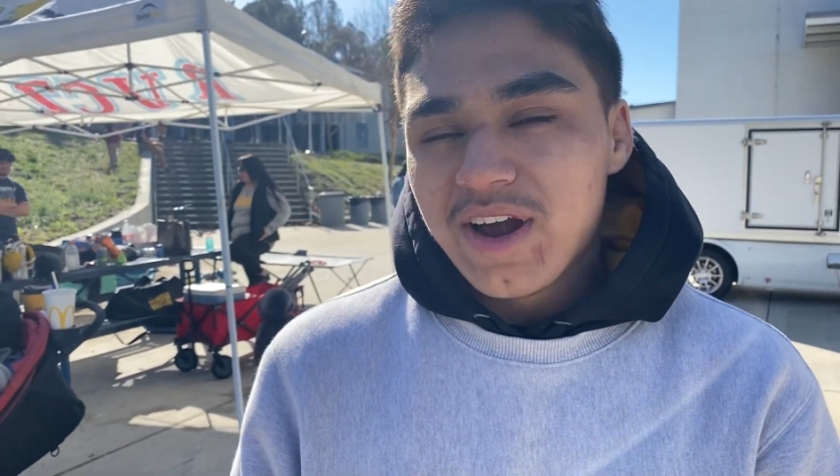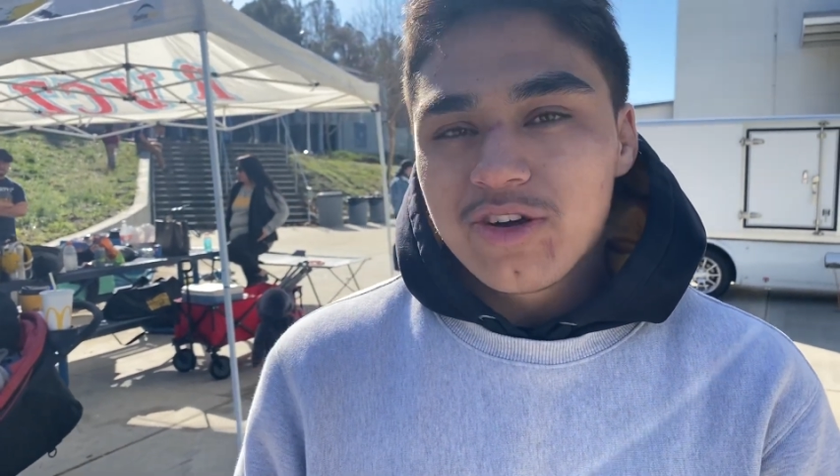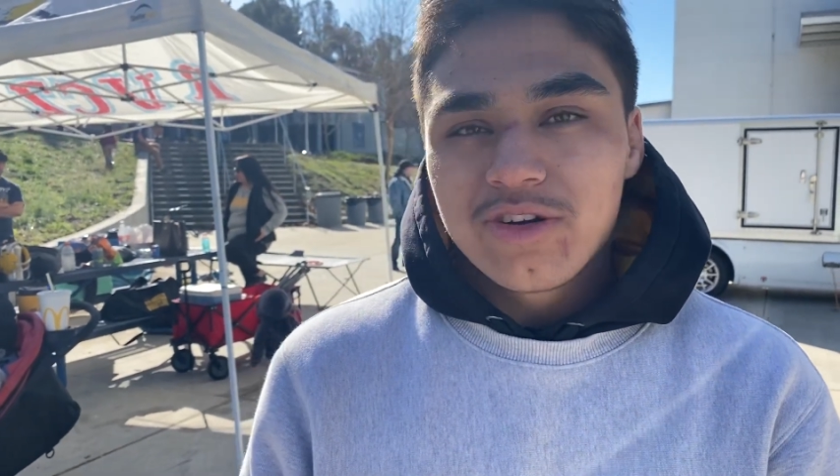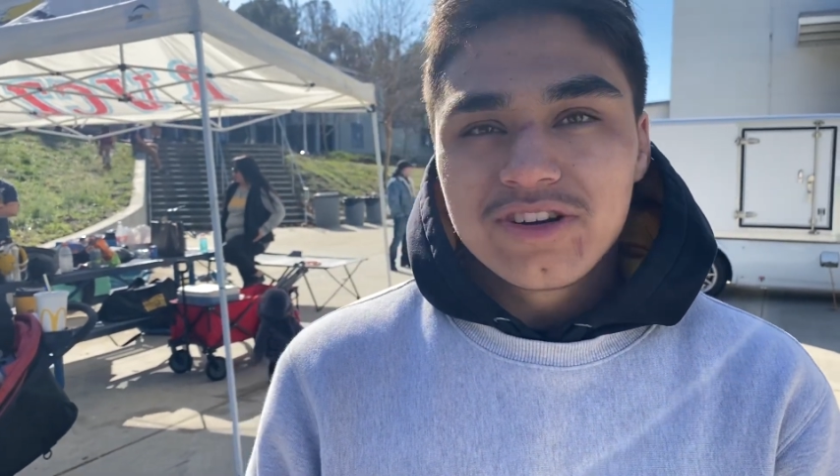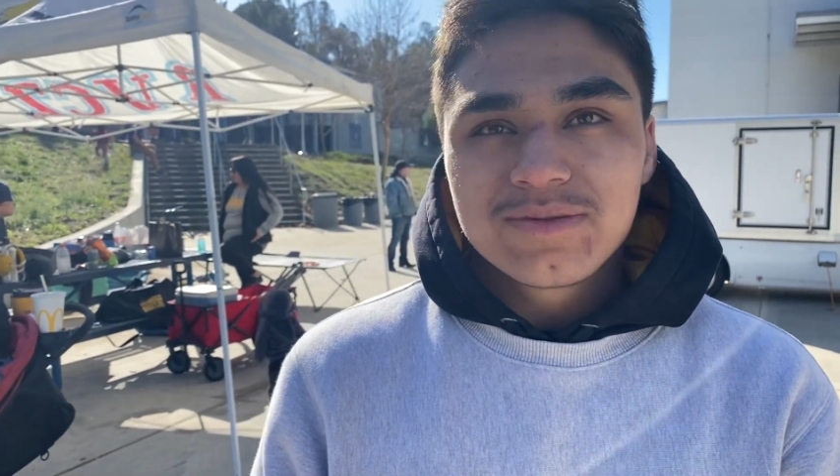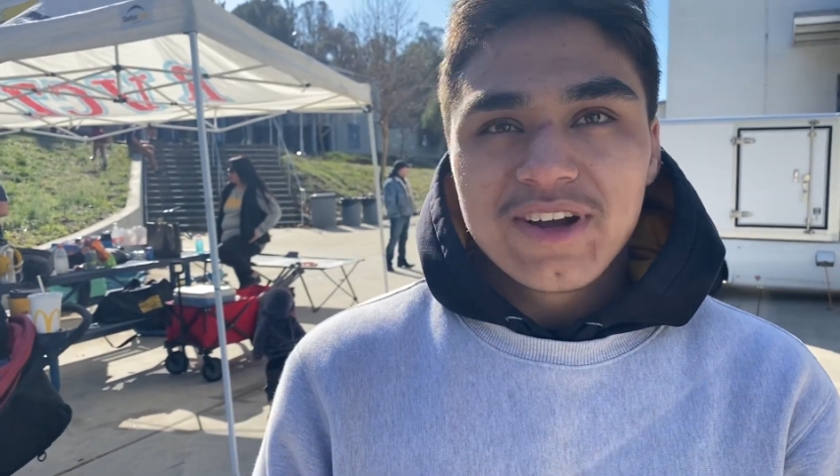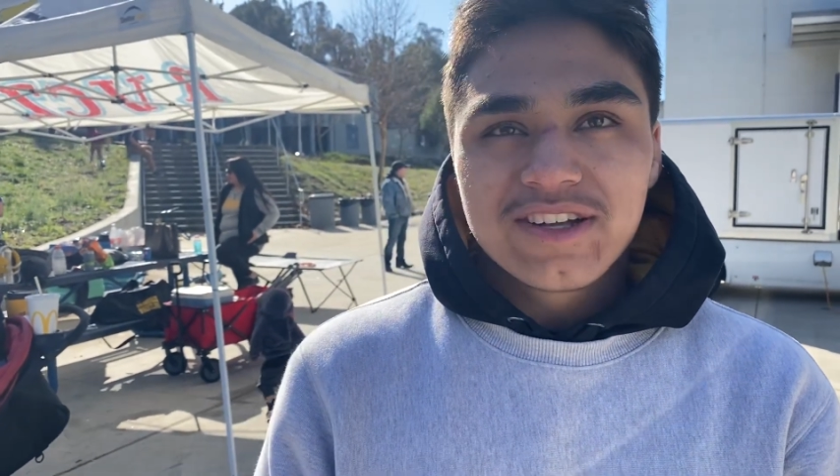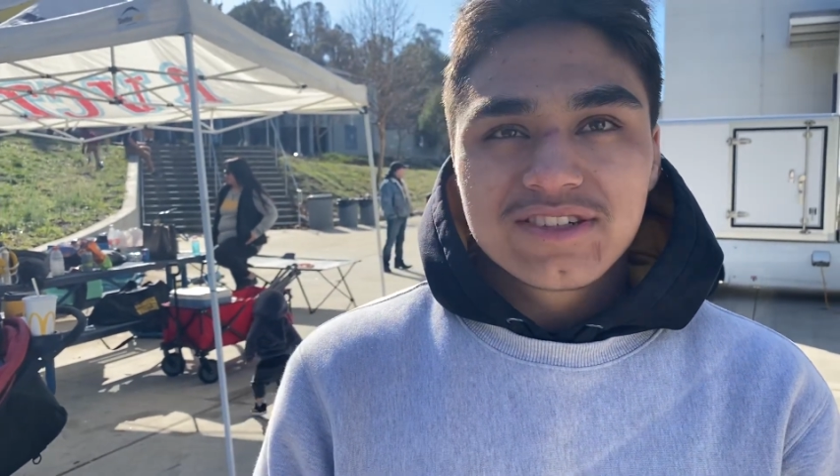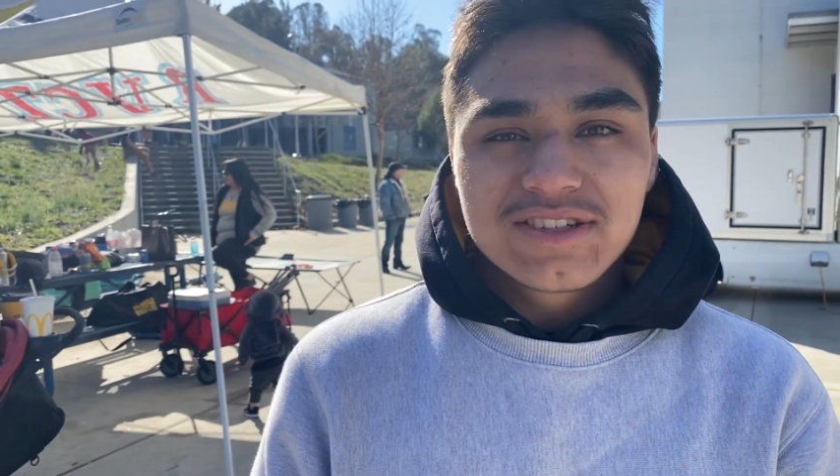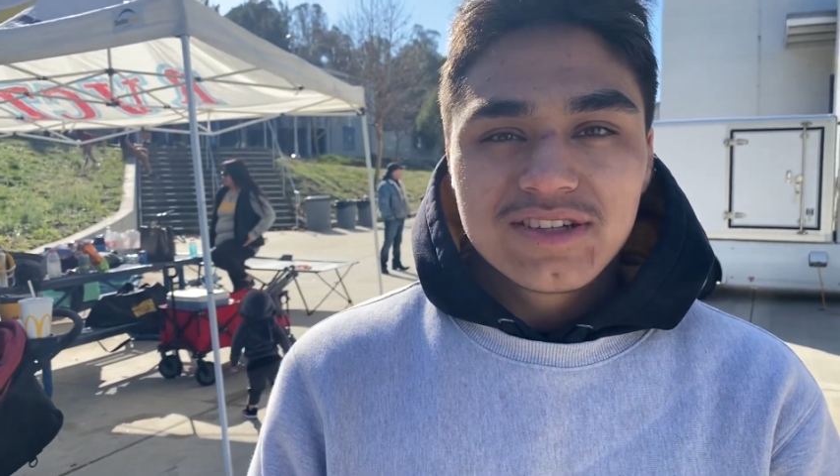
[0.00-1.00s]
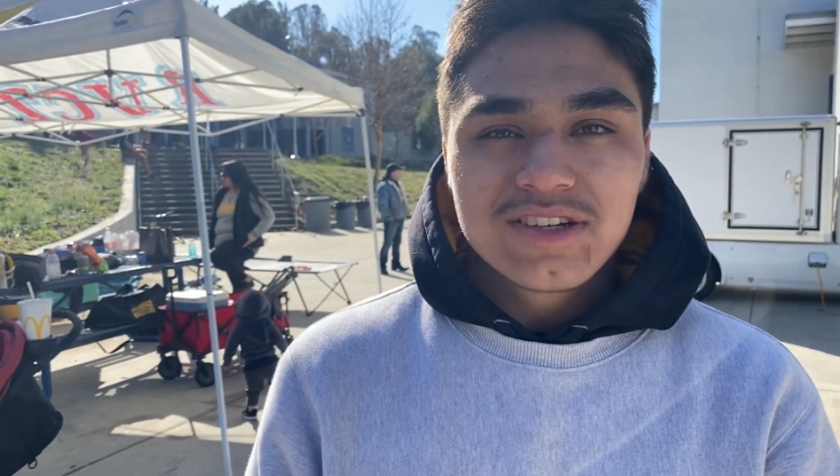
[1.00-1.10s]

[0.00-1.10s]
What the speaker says: my quarters match.